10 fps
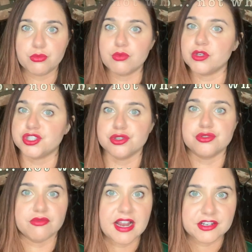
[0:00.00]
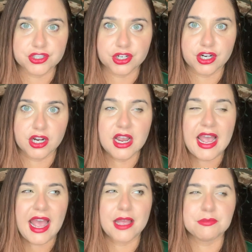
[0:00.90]
What's your director?
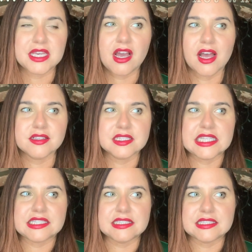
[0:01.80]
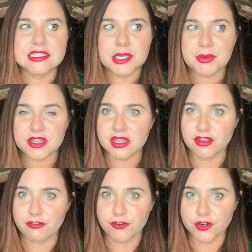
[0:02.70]
And because this is typically the
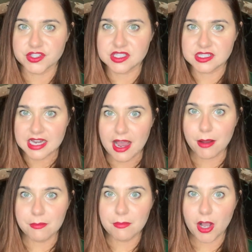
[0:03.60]
first step,